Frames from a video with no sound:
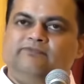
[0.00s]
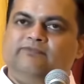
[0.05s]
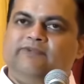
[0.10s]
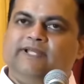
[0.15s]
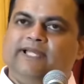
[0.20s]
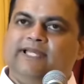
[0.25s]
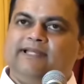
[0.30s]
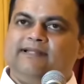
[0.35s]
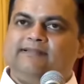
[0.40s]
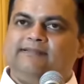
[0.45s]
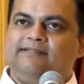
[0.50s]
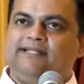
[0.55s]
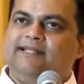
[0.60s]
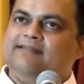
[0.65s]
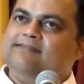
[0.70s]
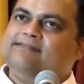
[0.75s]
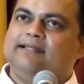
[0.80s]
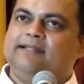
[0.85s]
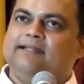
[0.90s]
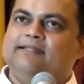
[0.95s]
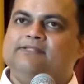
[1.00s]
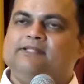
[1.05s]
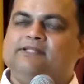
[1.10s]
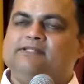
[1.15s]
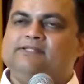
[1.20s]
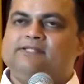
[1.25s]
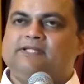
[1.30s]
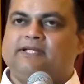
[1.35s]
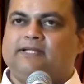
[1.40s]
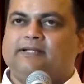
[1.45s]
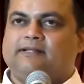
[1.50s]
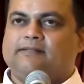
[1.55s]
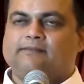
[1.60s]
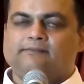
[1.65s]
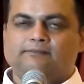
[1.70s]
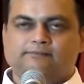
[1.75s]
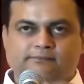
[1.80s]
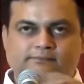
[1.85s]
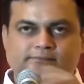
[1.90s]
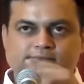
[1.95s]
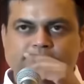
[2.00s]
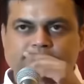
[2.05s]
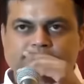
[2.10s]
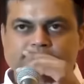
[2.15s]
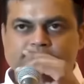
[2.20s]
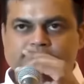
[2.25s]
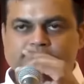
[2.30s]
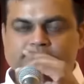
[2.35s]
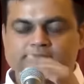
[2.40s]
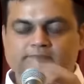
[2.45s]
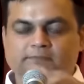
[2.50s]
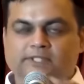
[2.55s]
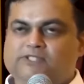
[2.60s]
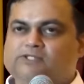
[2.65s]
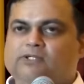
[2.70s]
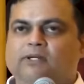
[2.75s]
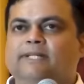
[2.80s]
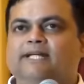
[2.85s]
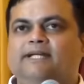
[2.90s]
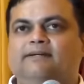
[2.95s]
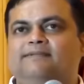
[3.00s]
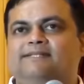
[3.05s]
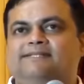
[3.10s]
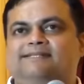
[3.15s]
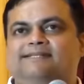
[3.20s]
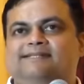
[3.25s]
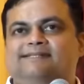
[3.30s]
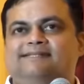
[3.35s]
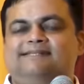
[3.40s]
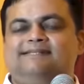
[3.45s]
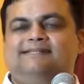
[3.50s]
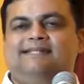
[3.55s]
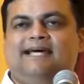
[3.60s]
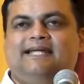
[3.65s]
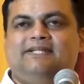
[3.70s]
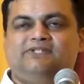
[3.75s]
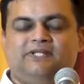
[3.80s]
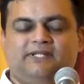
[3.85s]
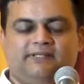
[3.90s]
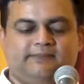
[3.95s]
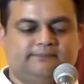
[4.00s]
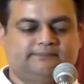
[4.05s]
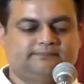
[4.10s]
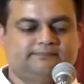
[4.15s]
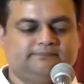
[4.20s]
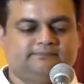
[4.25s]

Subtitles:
where there is another chair, but Swami never sits in that chair.